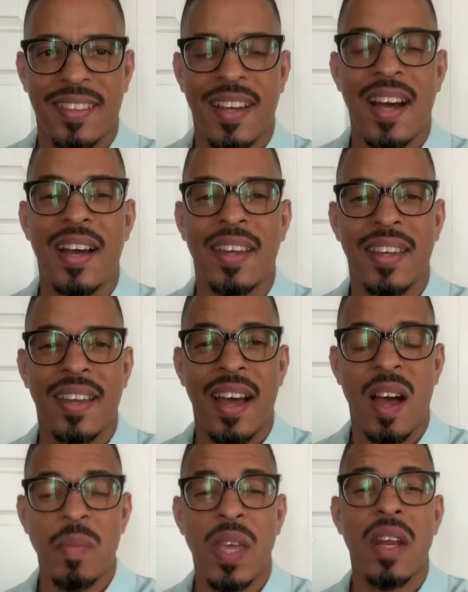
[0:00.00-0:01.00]
Hi,
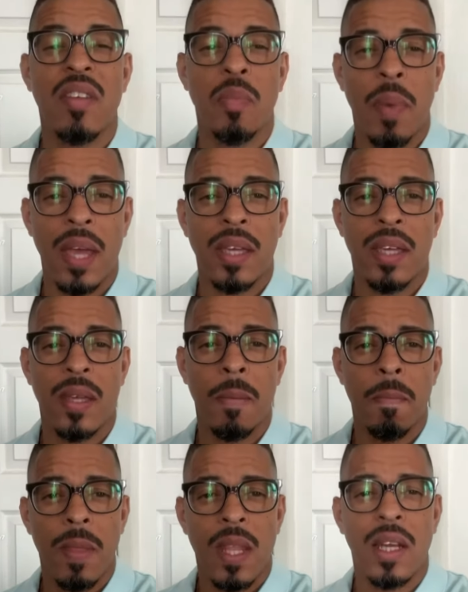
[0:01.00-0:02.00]
I'm Kenneth Mackey.
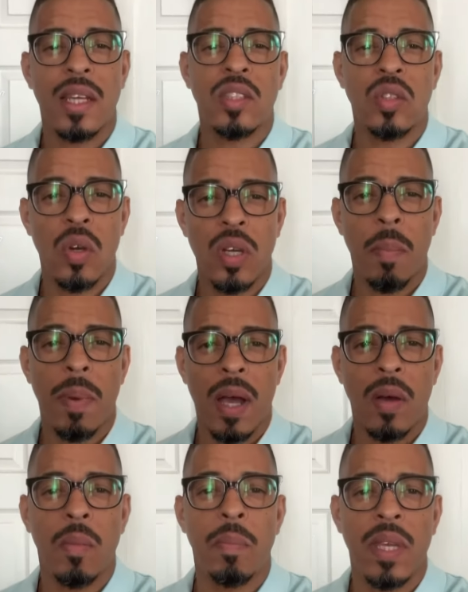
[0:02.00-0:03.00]
Let's talk
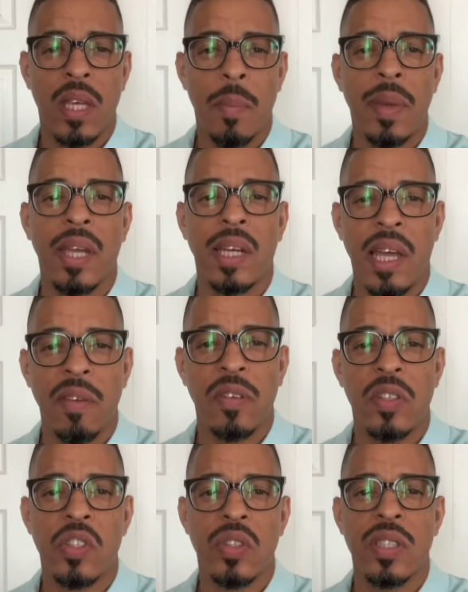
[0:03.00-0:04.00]
about becoming a life
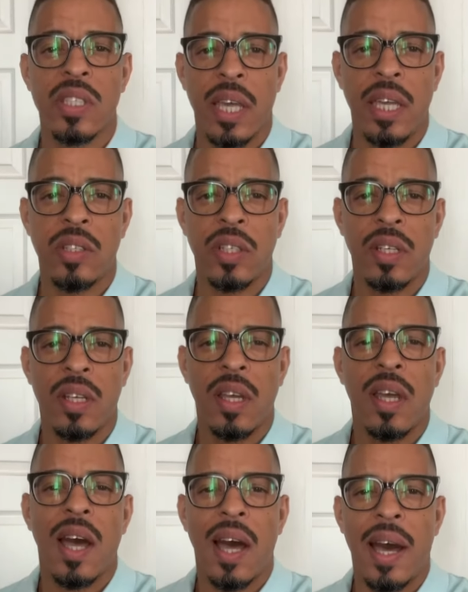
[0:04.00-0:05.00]
insurance agent.
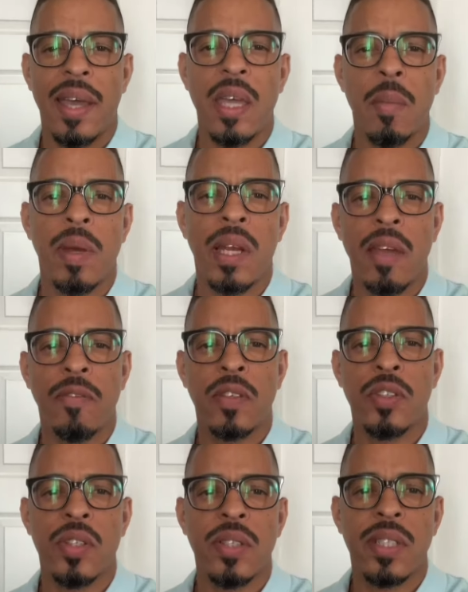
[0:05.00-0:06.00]
I am a life
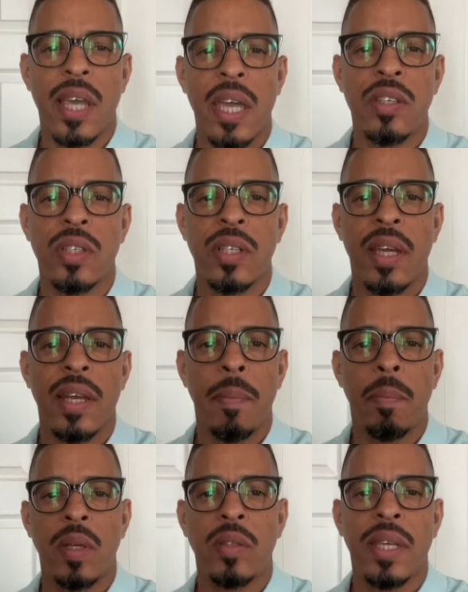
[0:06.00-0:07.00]
insurance agent and I'm
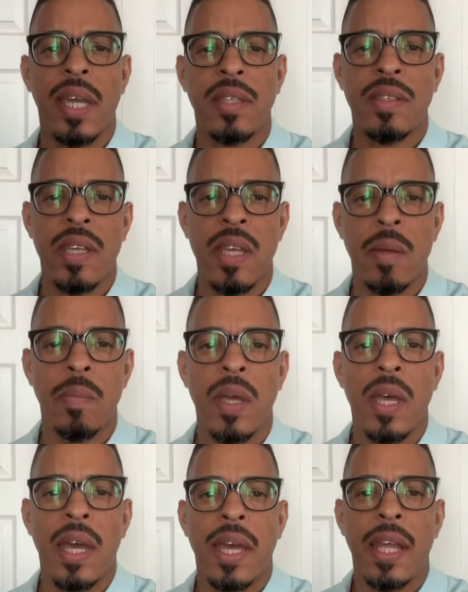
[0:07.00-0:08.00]
building a team
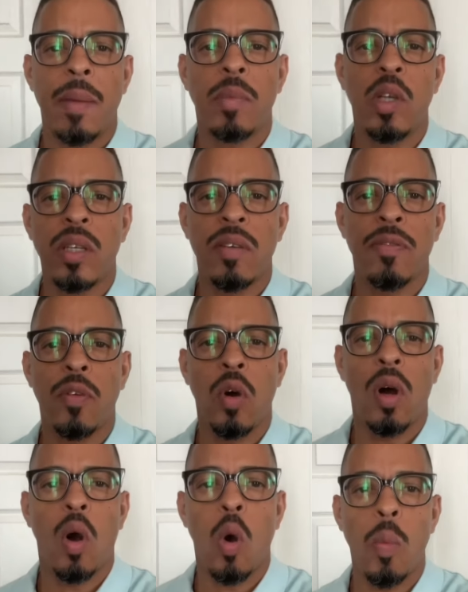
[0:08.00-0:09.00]
and I'm looking
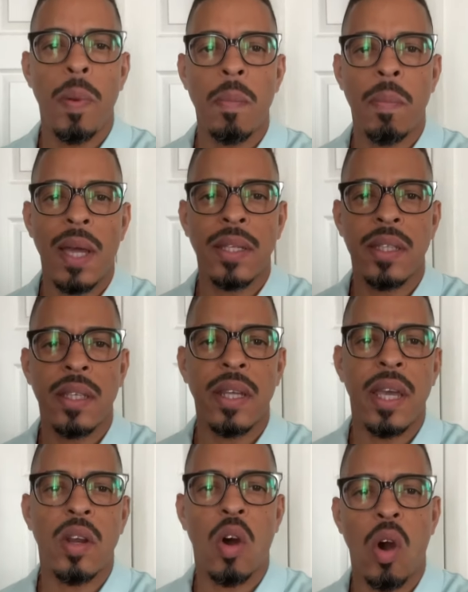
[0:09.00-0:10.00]
for open-minded
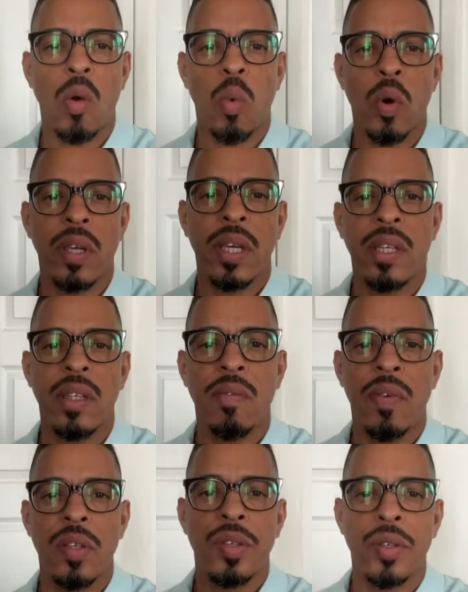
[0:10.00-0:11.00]
and hardworking
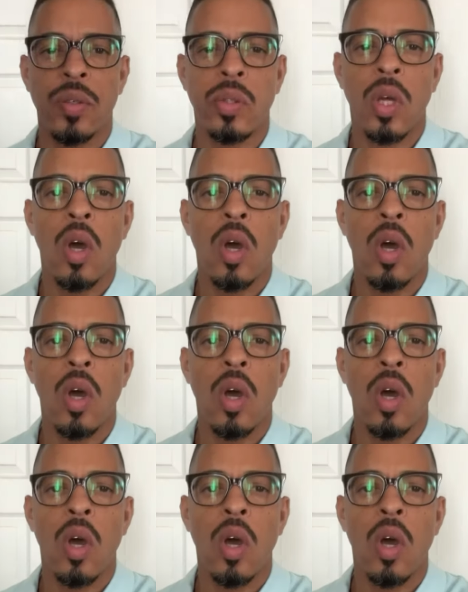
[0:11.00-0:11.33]
individuals